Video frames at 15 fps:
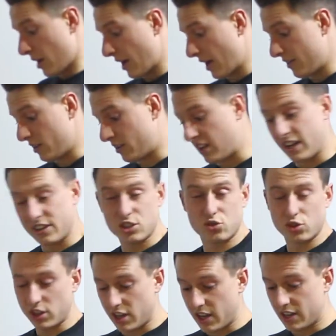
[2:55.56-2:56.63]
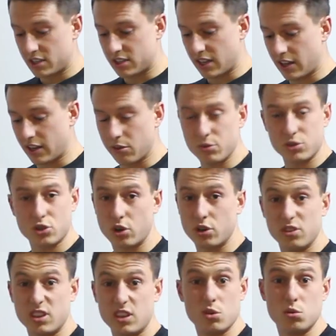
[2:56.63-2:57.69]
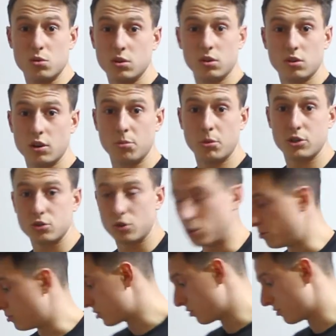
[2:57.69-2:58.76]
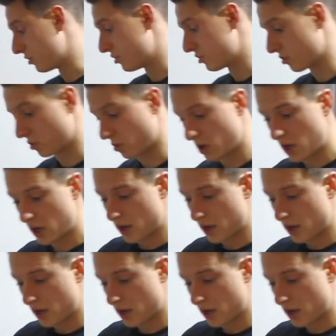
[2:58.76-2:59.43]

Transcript: and the taste is really nice, and it was on deal on Muscle Food, so